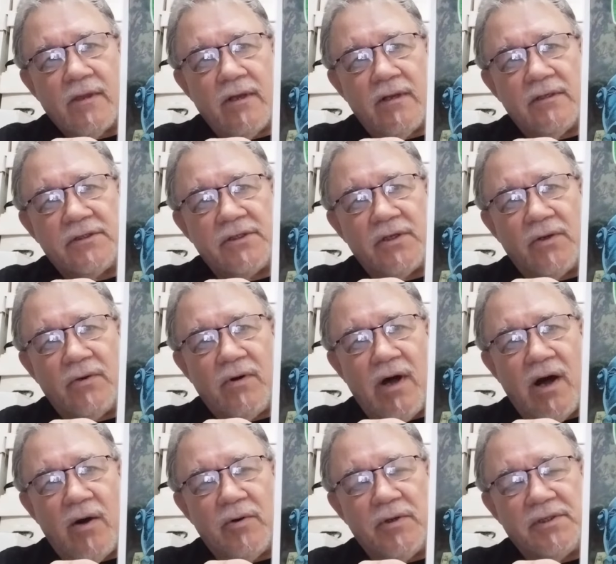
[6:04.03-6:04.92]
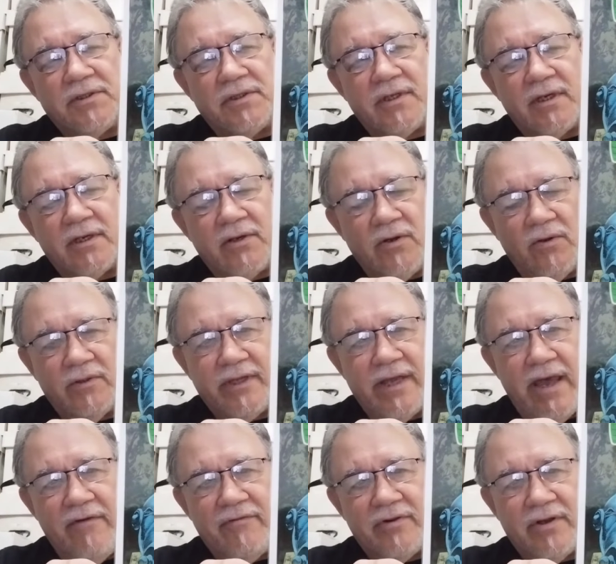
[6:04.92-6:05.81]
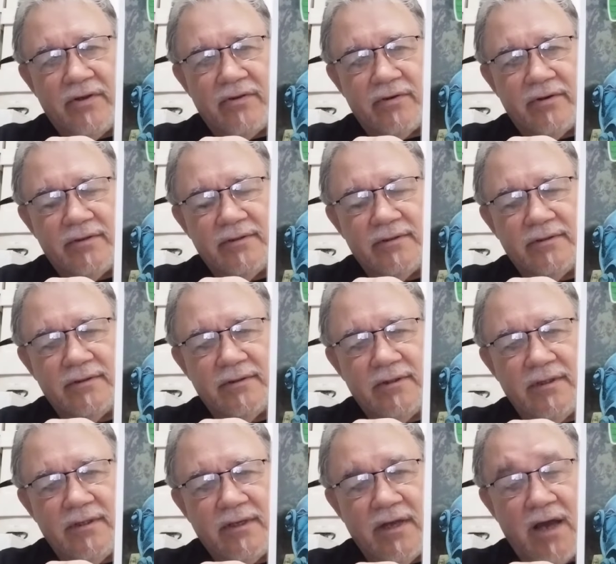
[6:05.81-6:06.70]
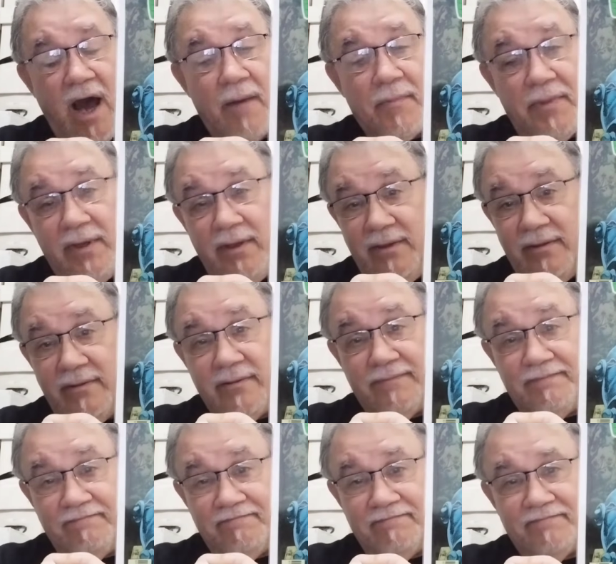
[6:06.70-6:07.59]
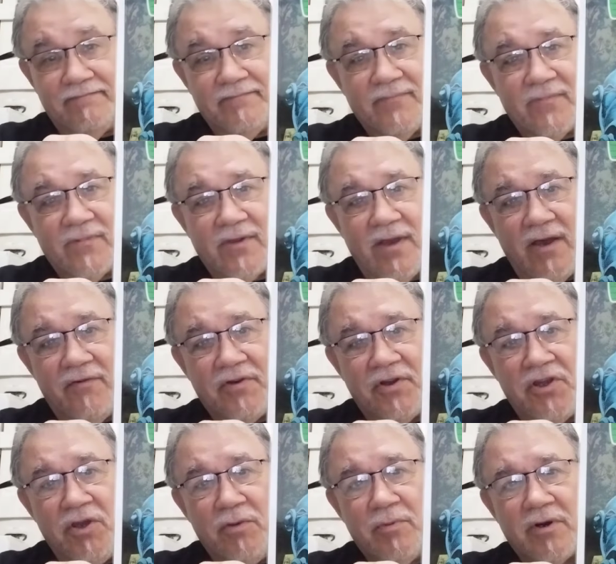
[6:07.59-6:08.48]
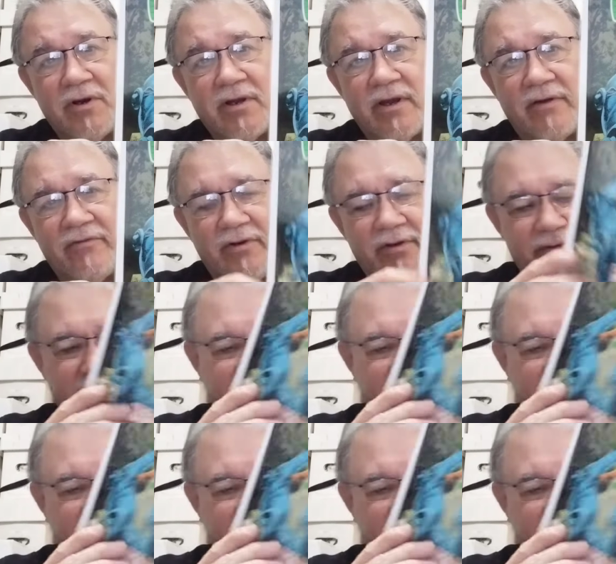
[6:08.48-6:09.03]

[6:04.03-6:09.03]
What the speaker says: So always cool to have another copy of a Kubert cover.